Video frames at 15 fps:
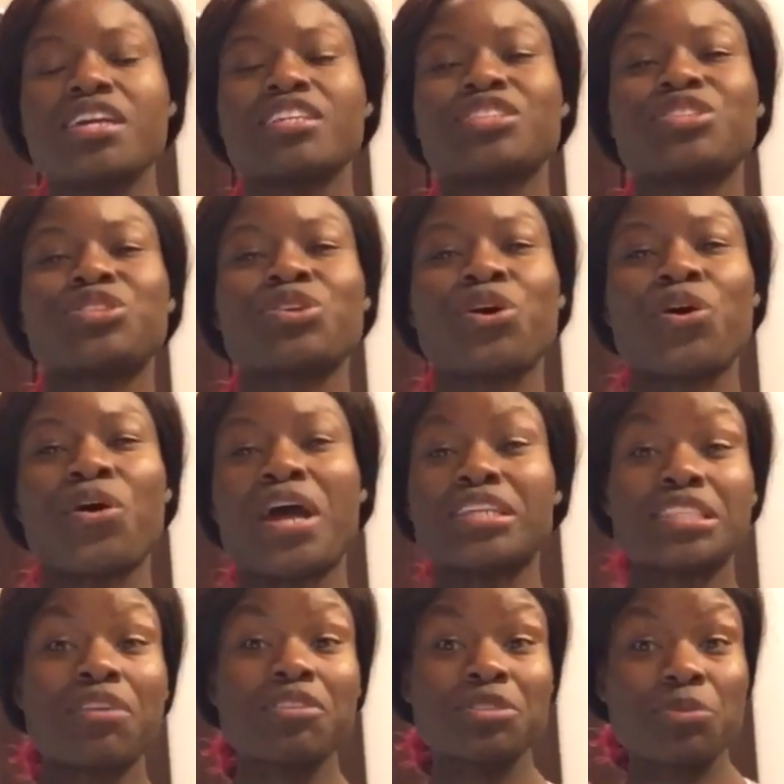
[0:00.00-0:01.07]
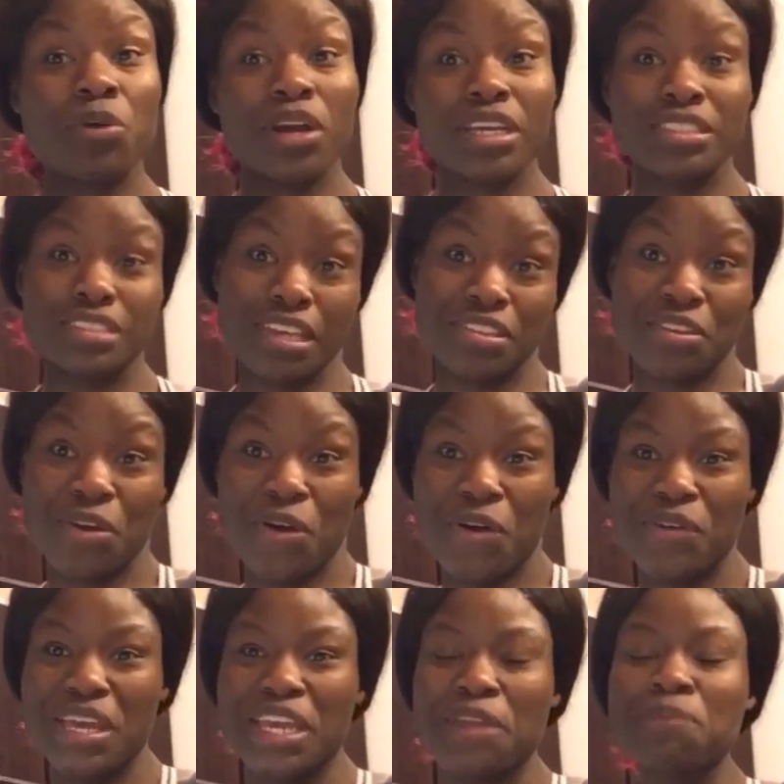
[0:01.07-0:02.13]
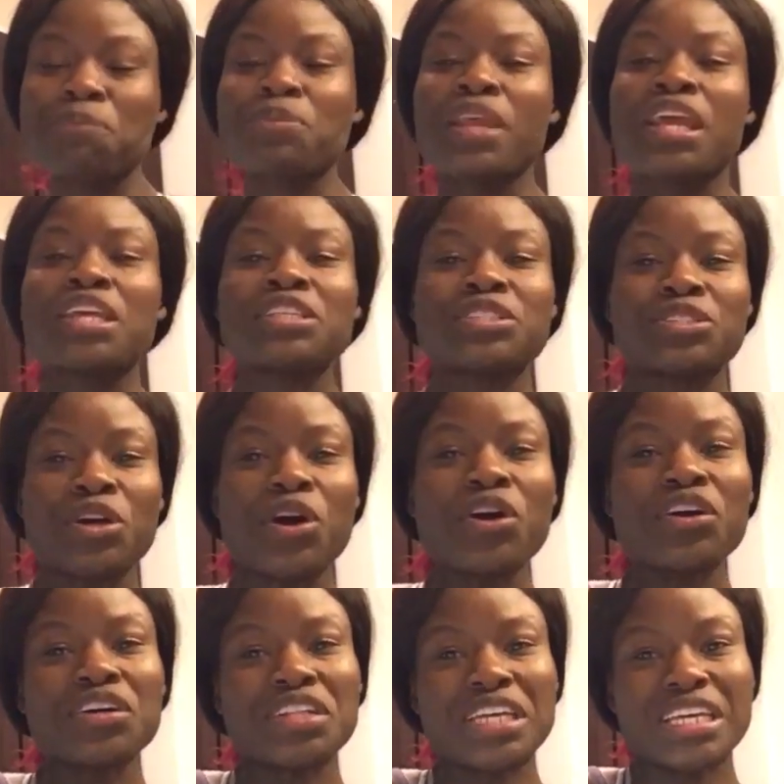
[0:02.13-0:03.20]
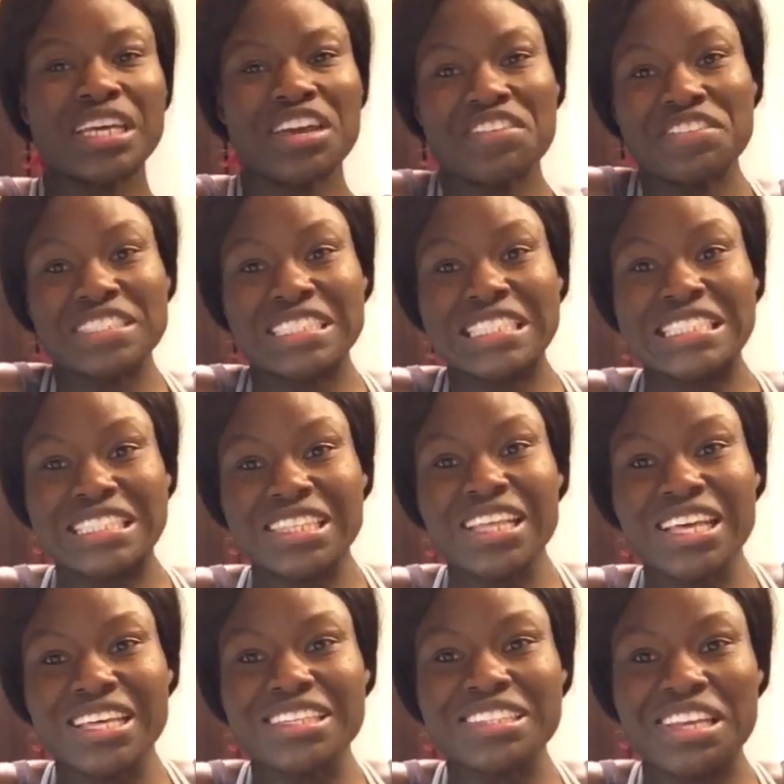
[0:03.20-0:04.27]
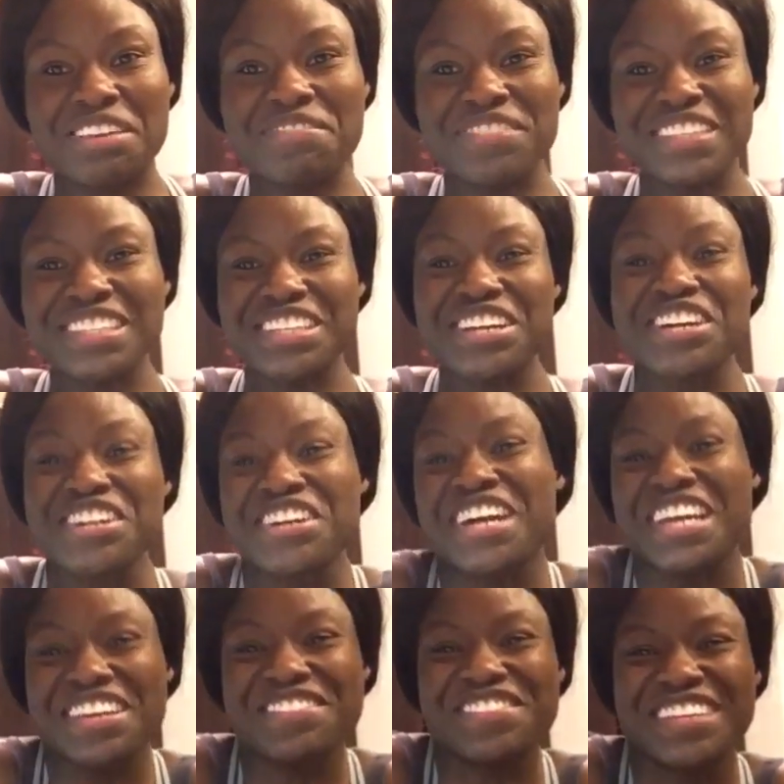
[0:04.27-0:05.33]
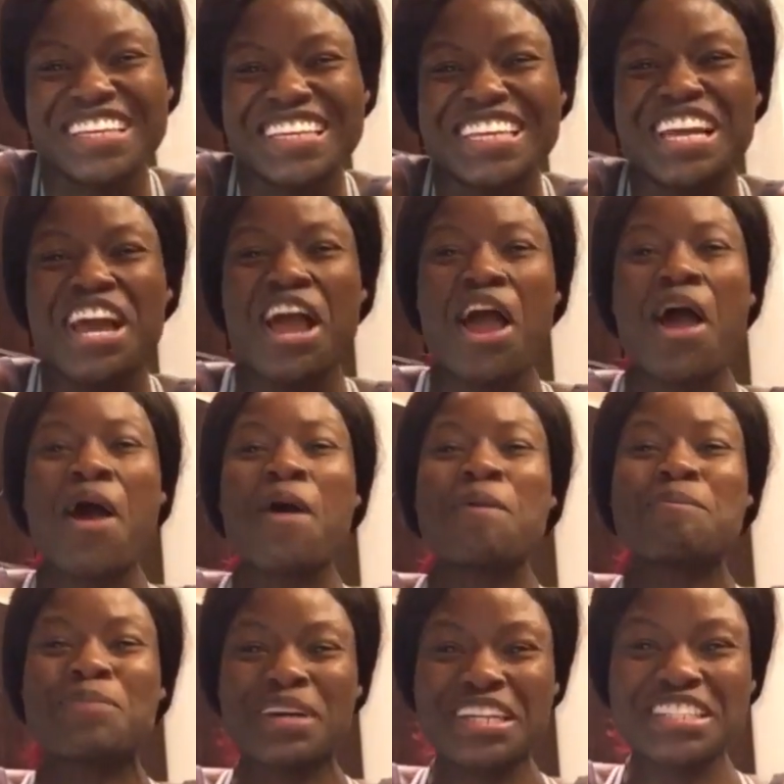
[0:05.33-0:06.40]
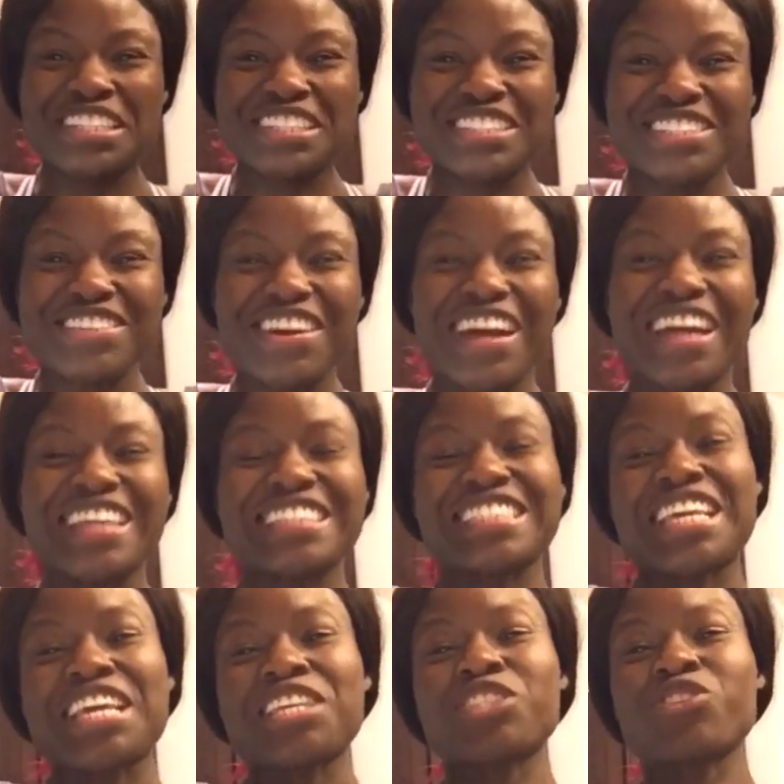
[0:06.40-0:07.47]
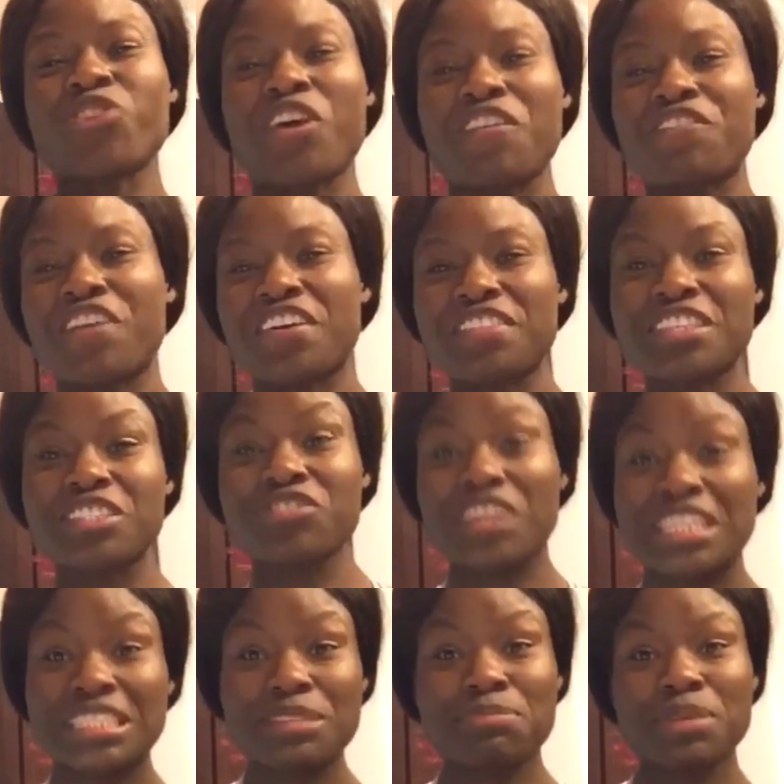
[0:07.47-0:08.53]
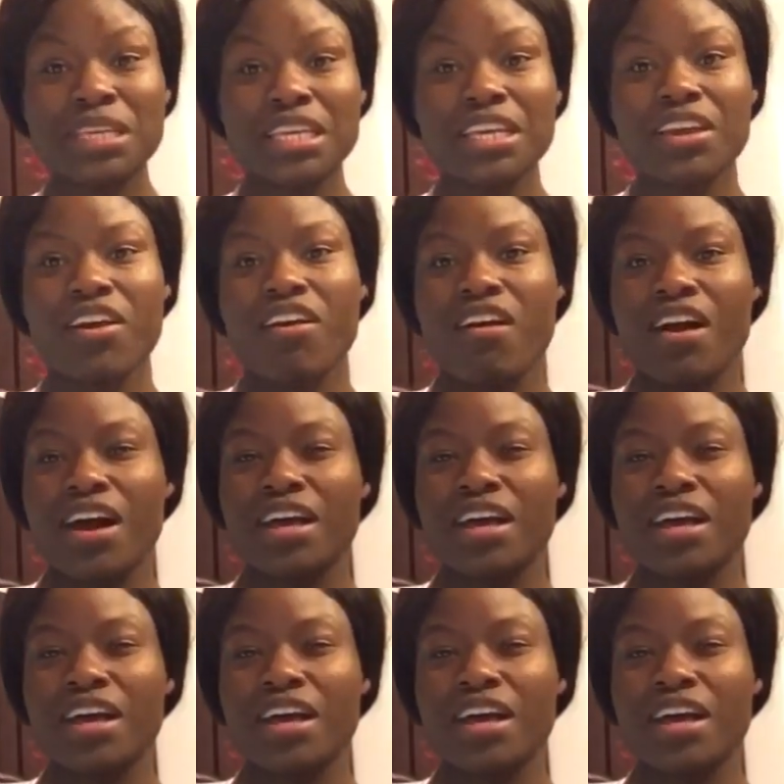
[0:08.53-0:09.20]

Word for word: So as I was walking down the hallway, so like ever since then, I've been craving butternut squash. So I found this recipe on,